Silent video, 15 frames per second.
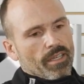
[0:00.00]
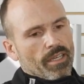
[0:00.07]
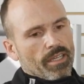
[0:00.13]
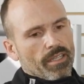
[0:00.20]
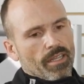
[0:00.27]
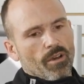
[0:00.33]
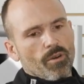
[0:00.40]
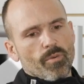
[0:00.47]

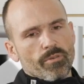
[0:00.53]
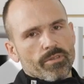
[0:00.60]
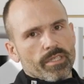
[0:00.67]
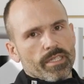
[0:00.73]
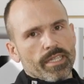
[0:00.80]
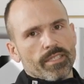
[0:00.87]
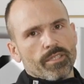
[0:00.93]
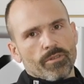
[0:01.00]
it
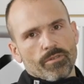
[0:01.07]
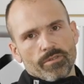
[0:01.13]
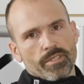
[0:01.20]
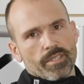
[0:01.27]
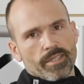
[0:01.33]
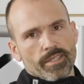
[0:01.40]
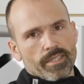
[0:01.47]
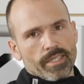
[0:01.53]
almost
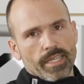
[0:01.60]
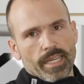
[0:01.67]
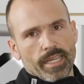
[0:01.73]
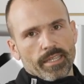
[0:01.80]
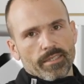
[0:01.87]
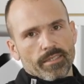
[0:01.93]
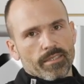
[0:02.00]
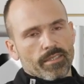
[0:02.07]
detunes the
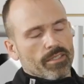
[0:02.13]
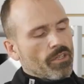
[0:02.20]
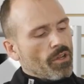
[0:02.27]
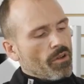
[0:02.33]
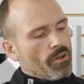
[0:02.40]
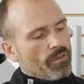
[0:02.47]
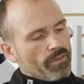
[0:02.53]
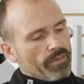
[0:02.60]
ski.
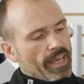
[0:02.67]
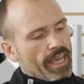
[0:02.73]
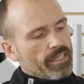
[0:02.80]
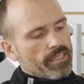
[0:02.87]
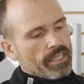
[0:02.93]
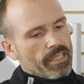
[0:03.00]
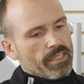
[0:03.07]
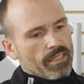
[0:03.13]
So that
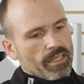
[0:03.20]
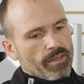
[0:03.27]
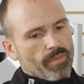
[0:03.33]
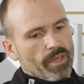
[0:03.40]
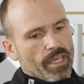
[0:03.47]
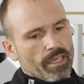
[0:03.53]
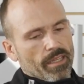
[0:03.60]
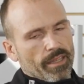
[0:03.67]
ski is going to
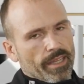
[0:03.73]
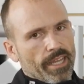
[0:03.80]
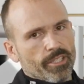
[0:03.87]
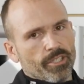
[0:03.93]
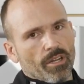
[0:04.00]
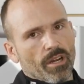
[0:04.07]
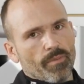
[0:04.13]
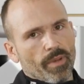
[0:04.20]
be less
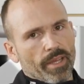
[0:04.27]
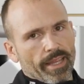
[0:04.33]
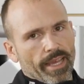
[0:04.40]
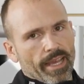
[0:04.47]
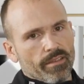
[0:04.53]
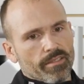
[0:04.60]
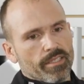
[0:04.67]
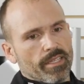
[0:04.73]
sharp on the
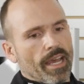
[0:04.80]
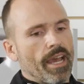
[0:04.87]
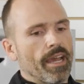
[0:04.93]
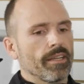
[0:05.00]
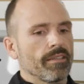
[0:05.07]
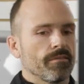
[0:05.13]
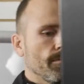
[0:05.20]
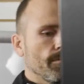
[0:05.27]
outside.